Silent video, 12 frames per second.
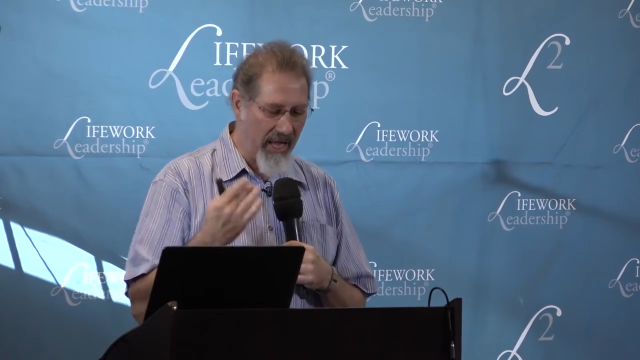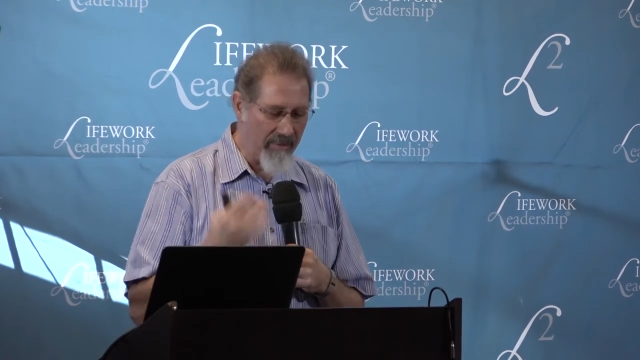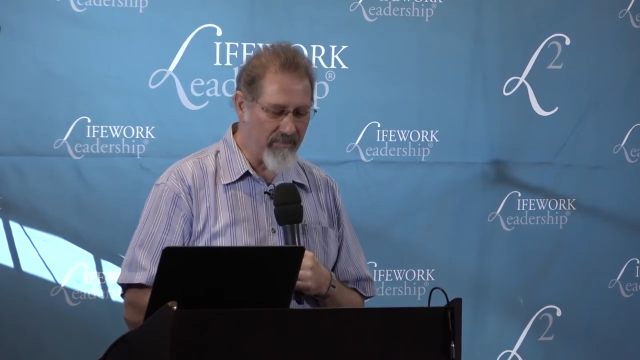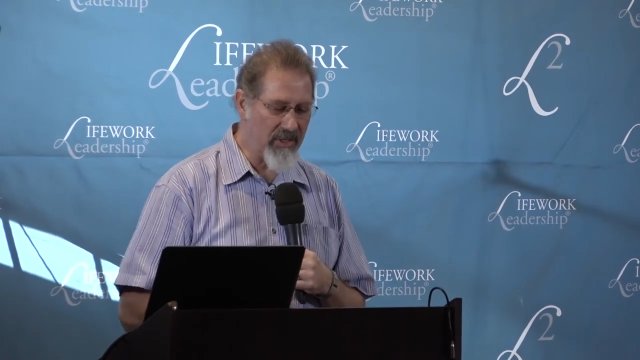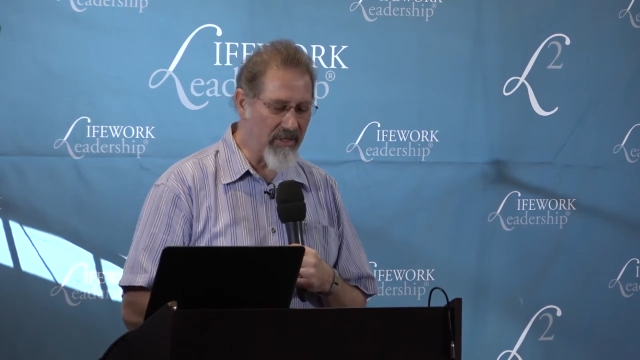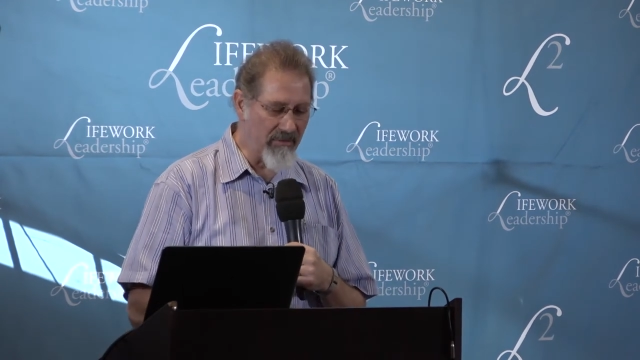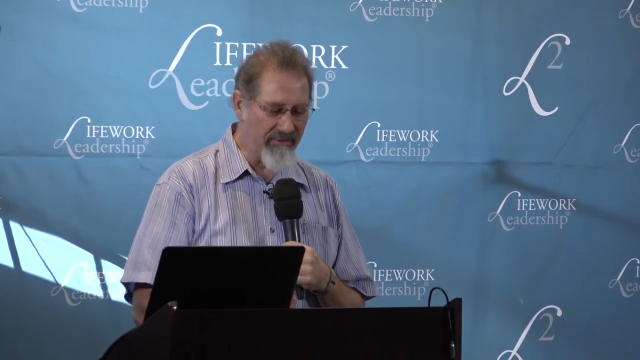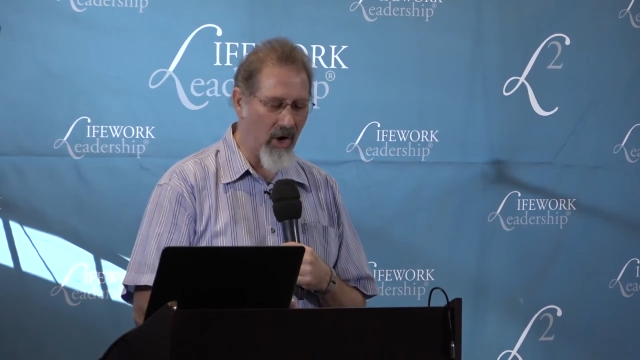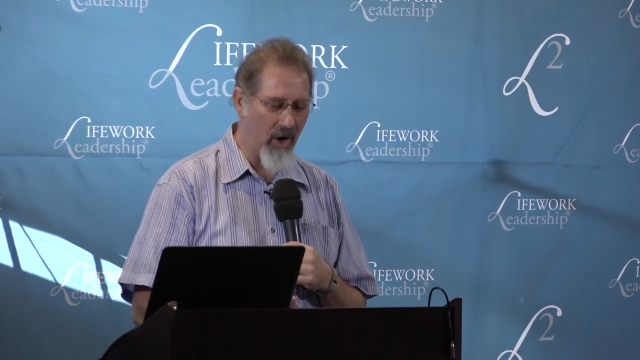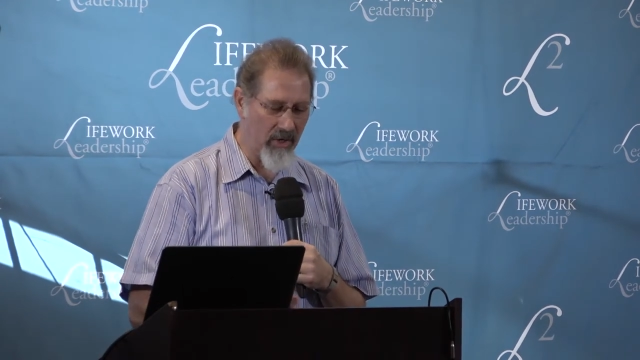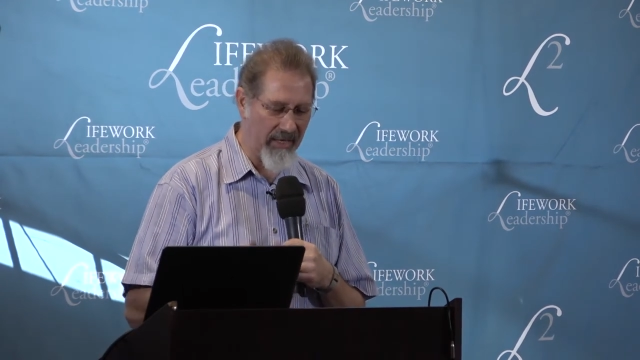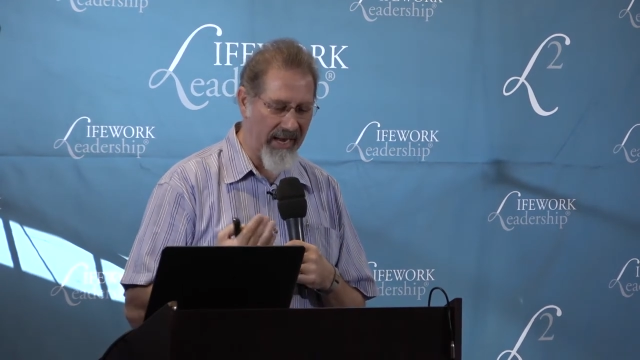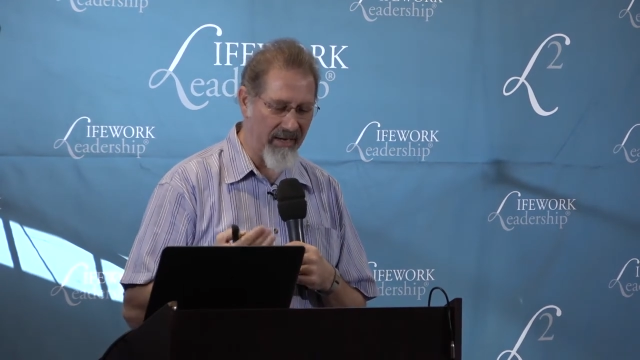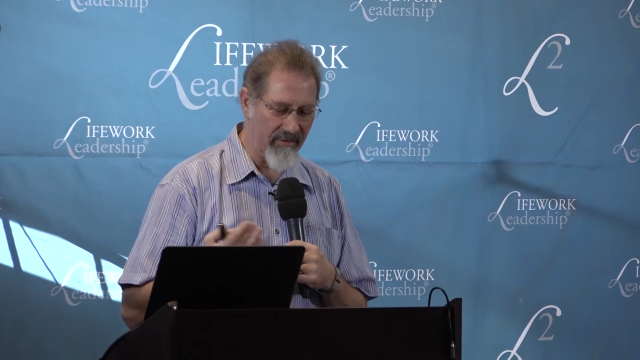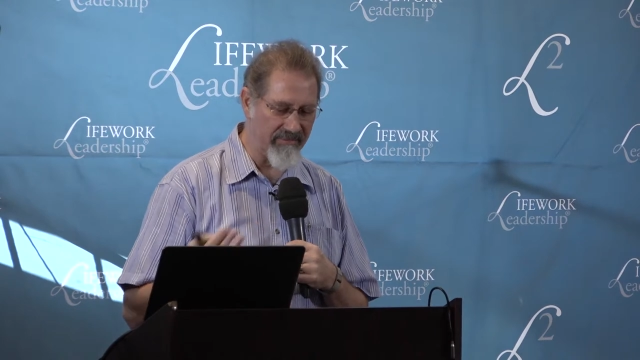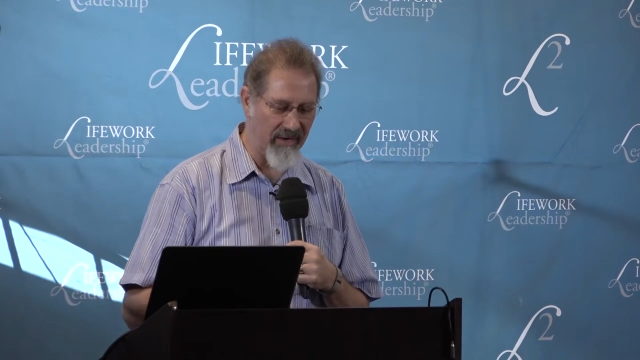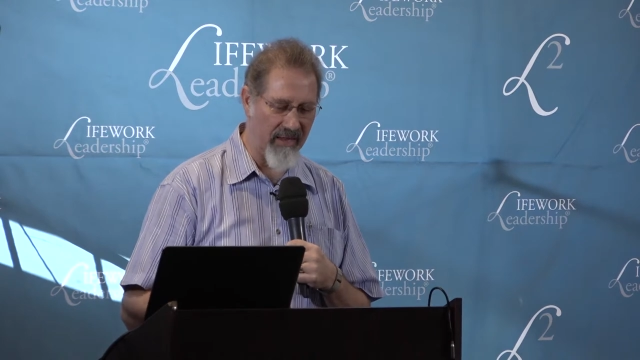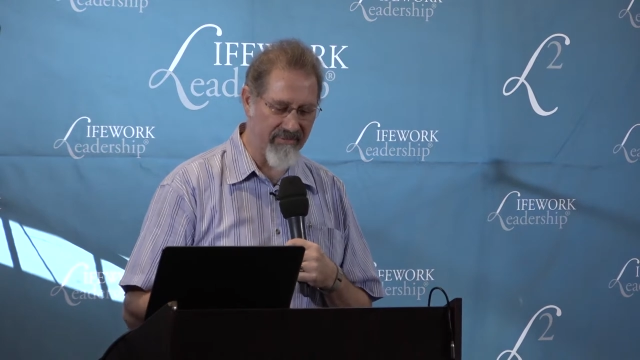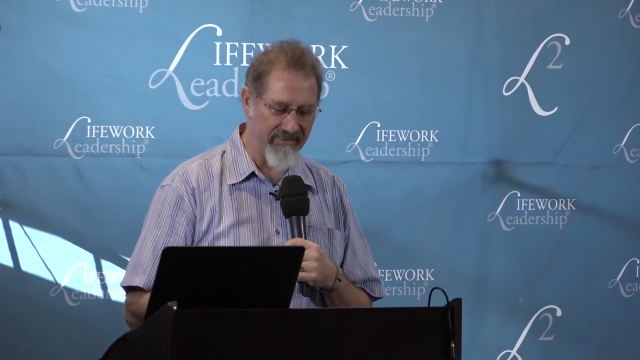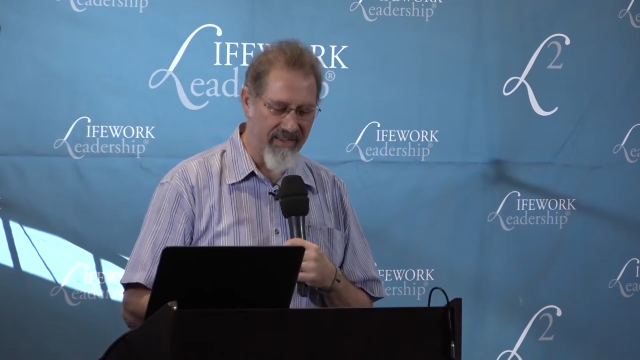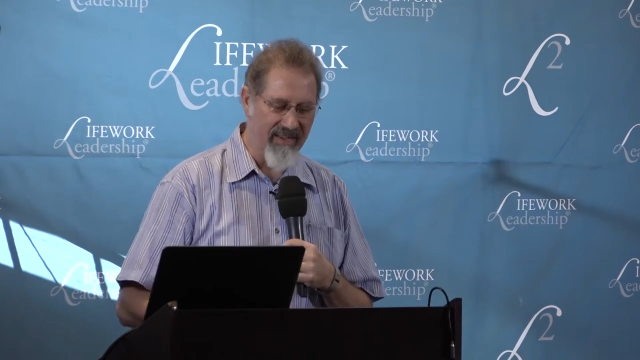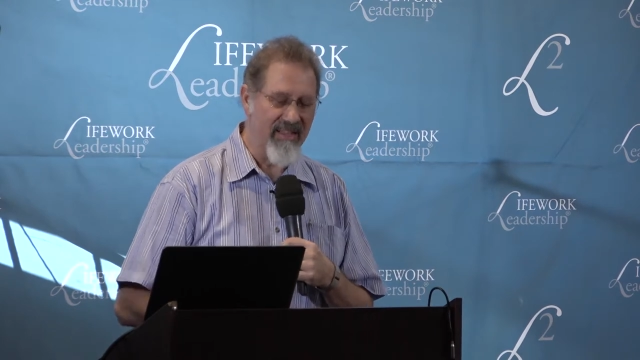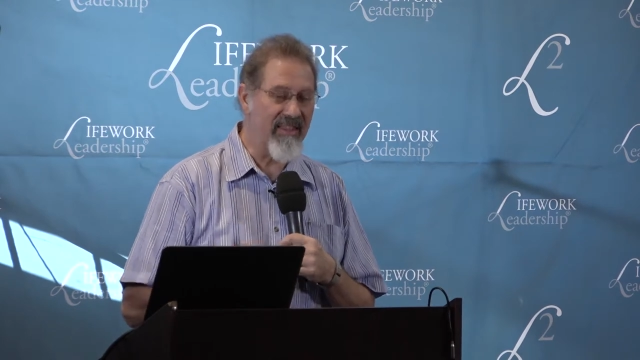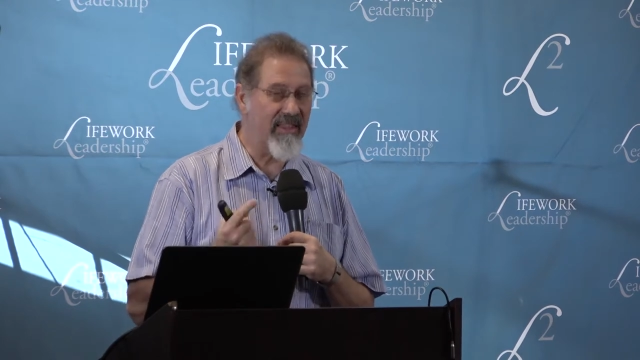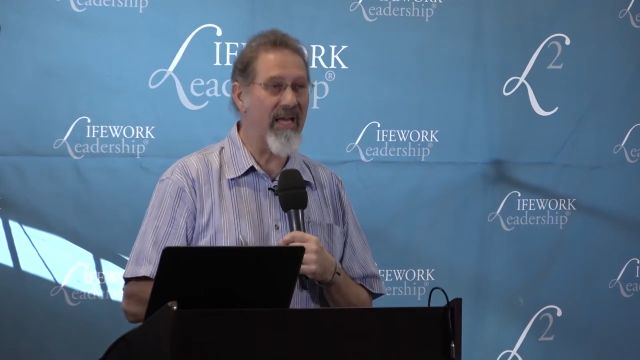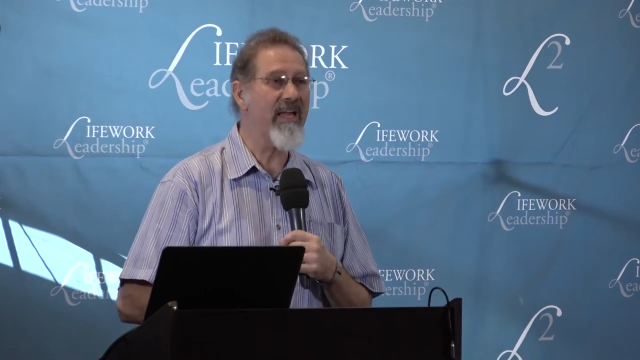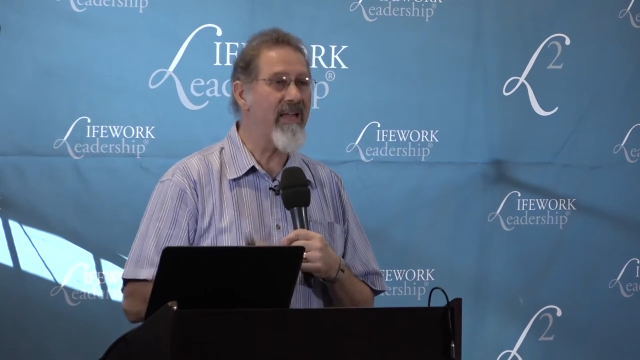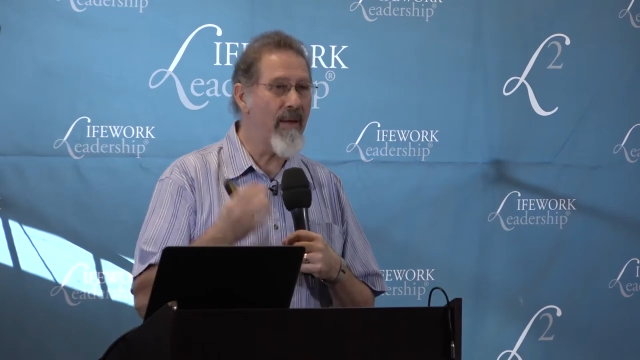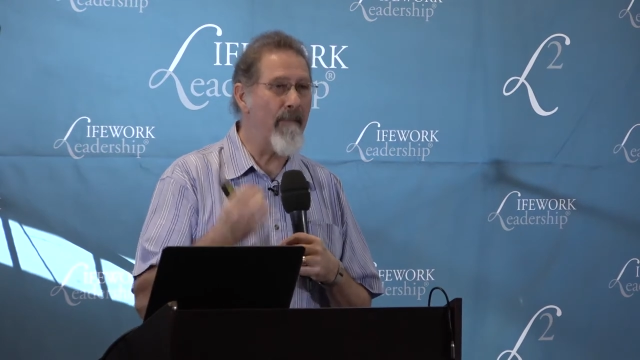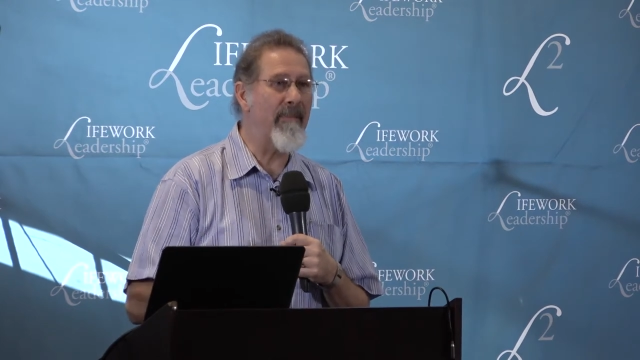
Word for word: emptied of God and of love, they